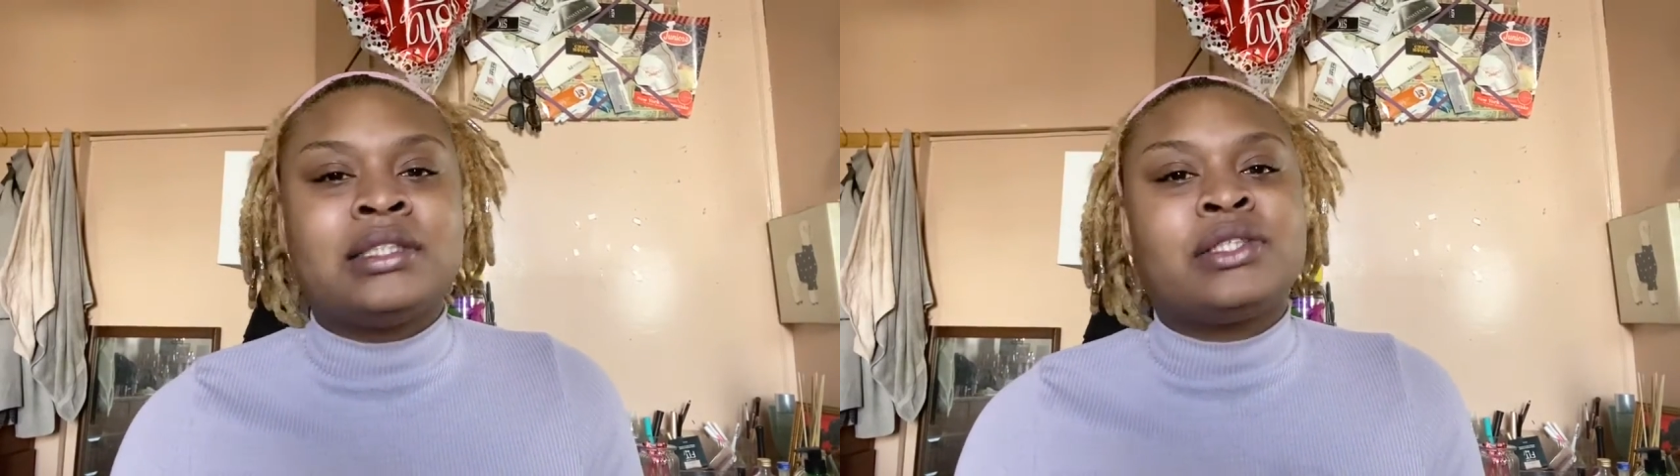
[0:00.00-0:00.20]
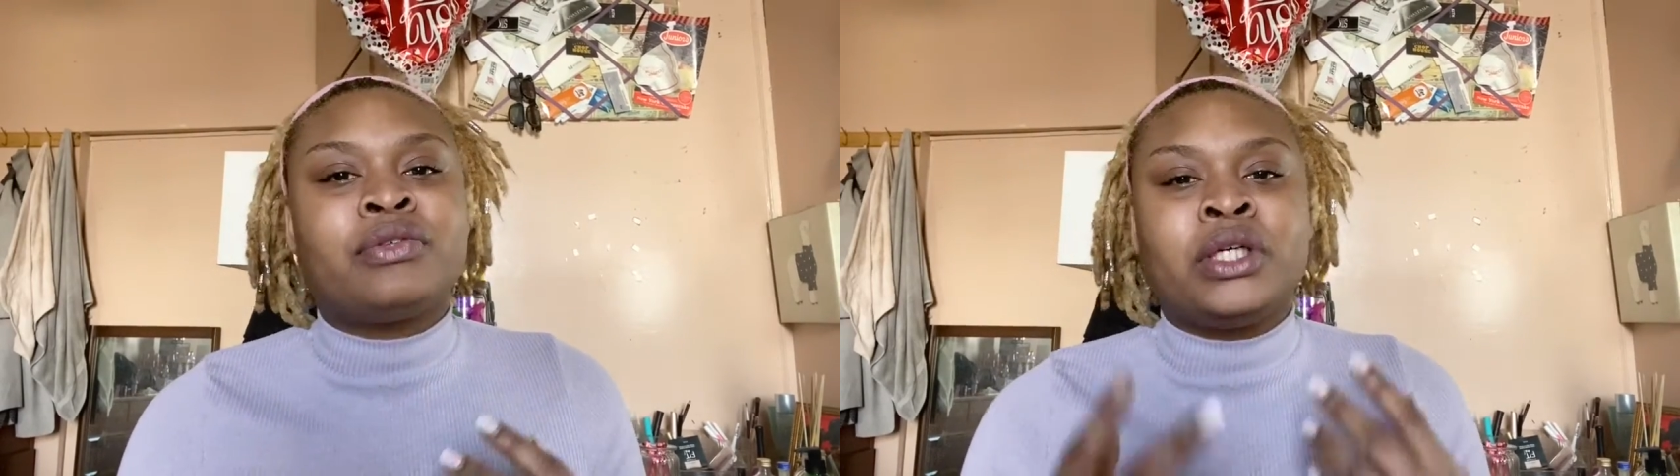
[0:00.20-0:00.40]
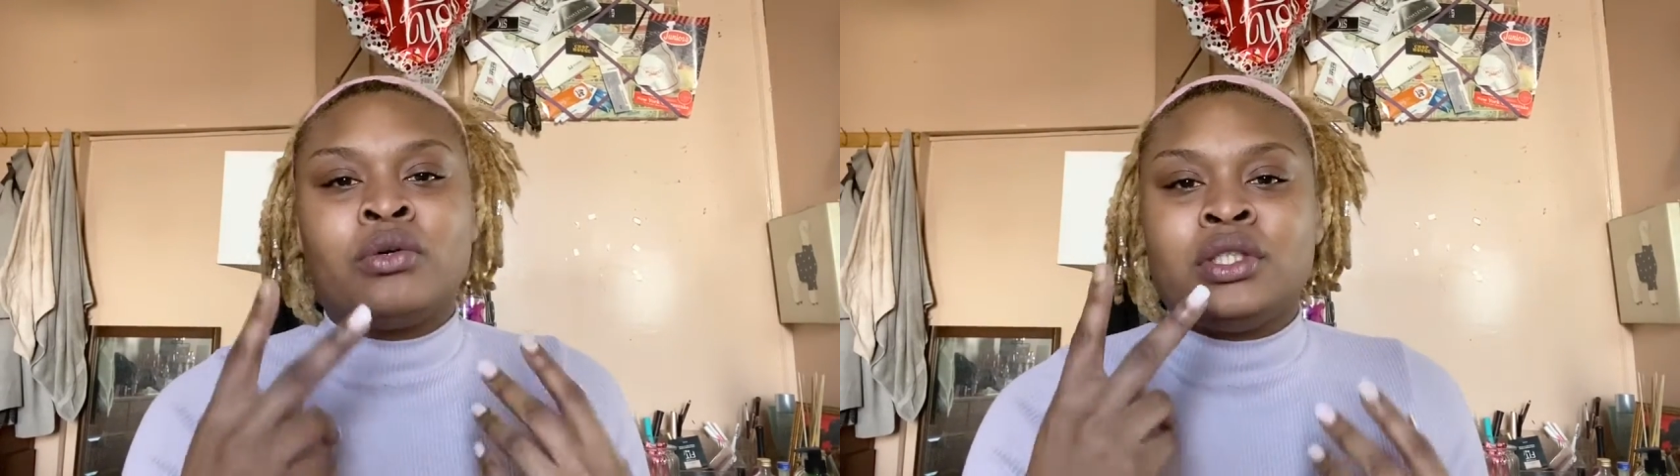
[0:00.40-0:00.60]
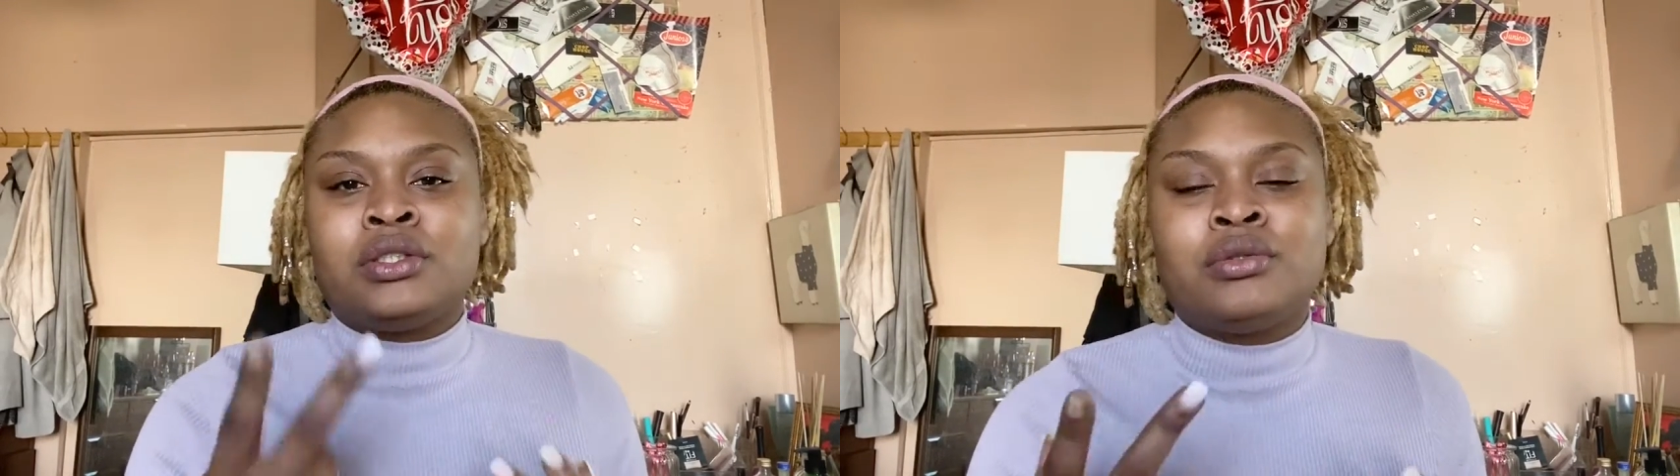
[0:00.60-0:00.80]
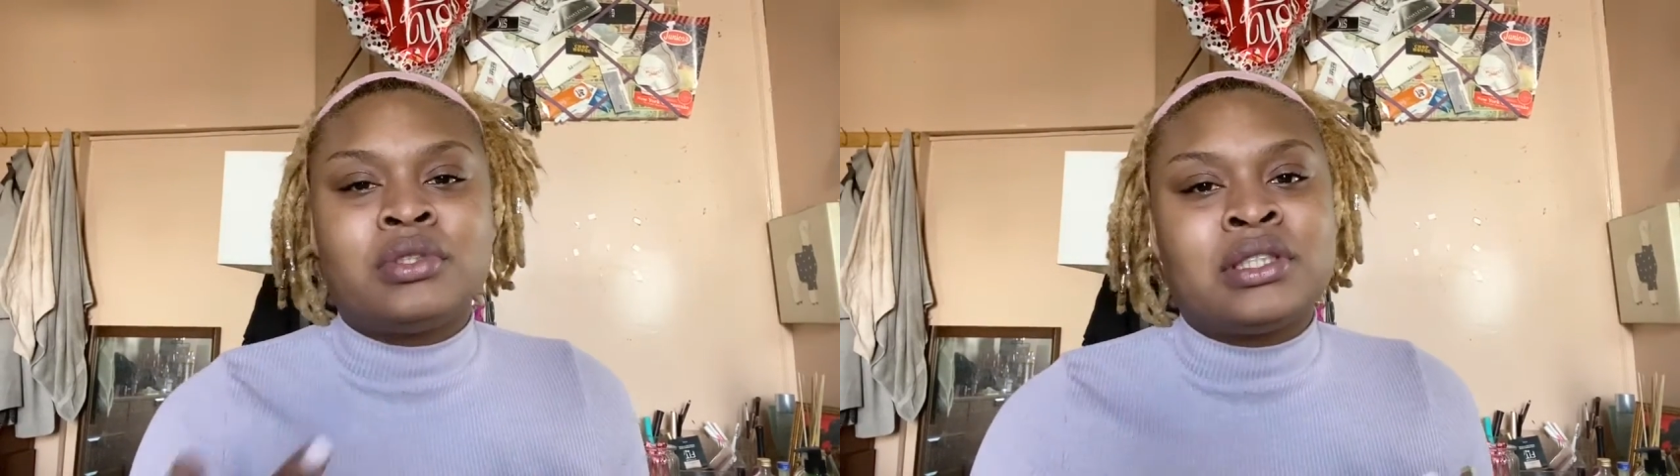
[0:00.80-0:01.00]
there's really only
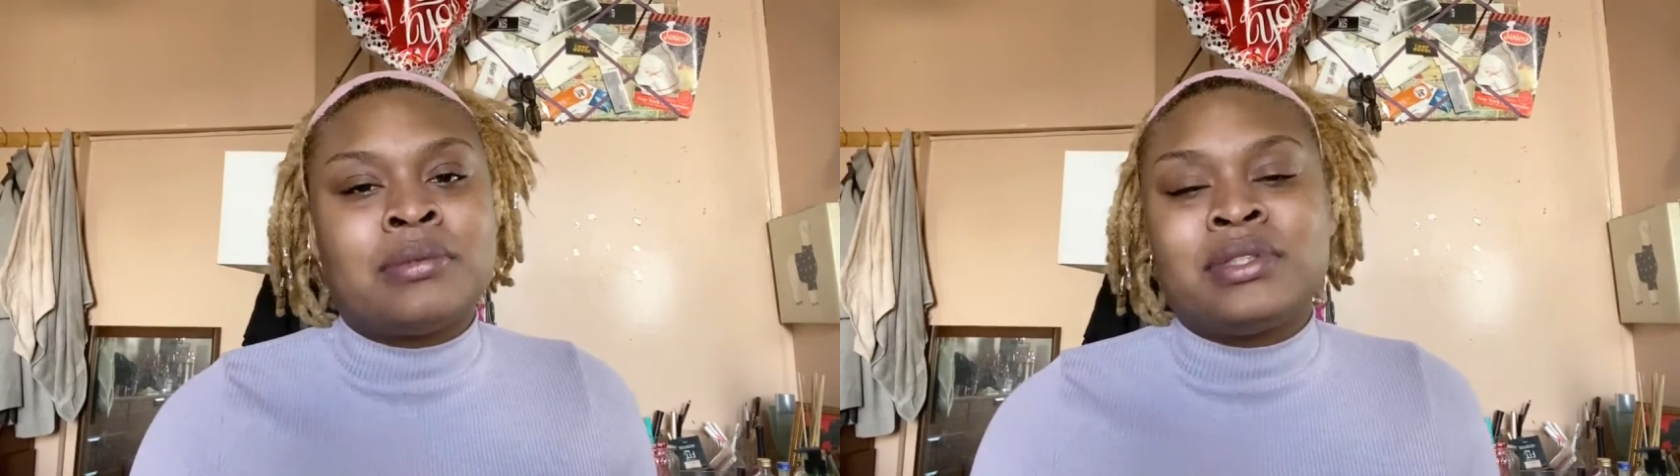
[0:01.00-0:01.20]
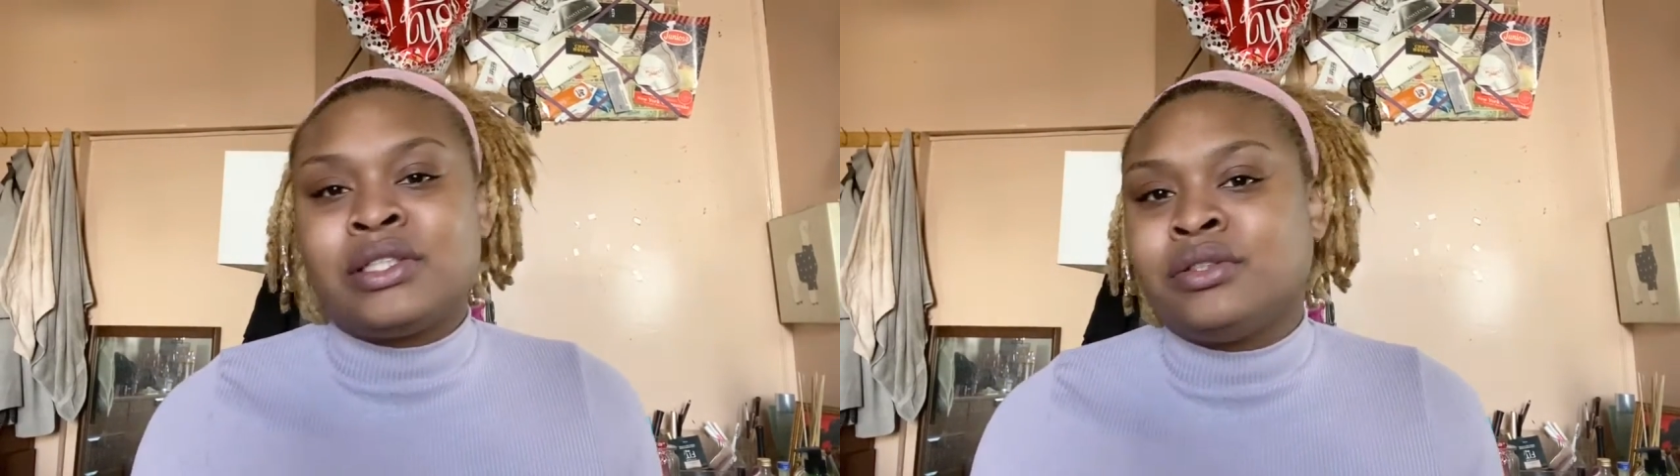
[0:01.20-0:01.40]
2 steps that